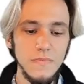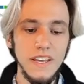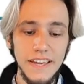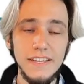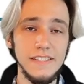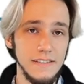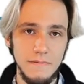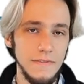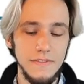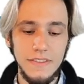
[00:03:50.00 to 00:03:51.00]
is
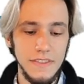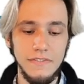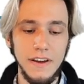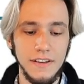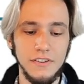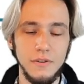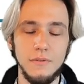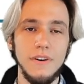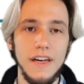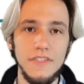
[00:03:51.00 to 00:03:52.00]
de facto
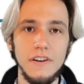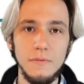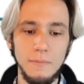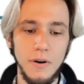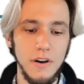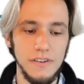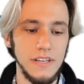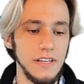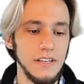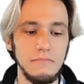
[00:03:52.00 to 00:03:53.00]
a third
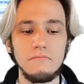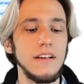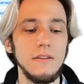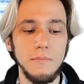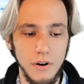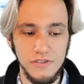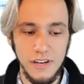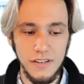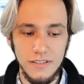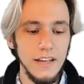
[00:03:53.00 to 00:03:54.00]
party
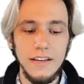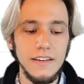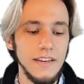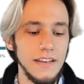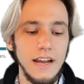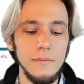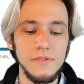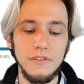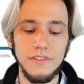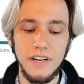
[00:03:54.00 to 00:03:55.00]
project, it can
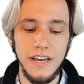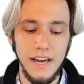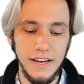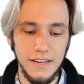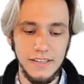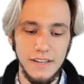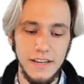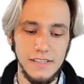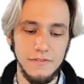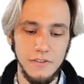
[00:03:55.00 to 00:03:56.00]
absolutely act
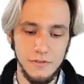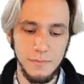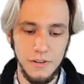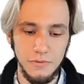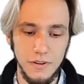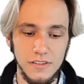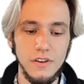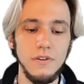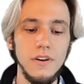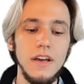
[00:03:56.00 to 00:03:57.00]
as a first party one.
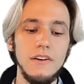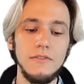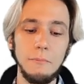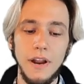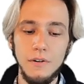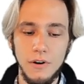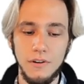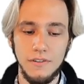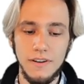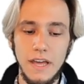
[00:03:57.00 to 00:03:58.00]
So from now
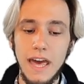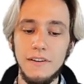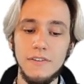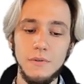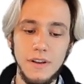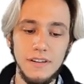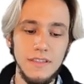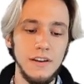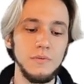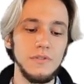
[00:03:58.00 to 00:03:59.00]
on, everyone
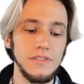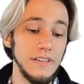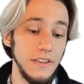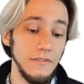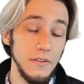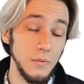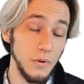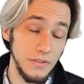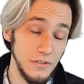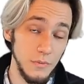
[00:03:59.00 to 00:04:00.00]
that will, it even
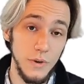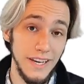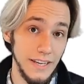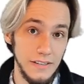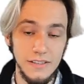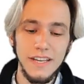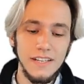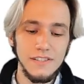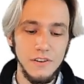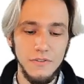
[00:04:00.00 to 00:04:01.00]
works on Wayland.
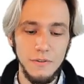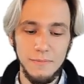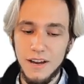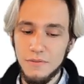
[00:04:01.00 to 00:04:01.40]
So from now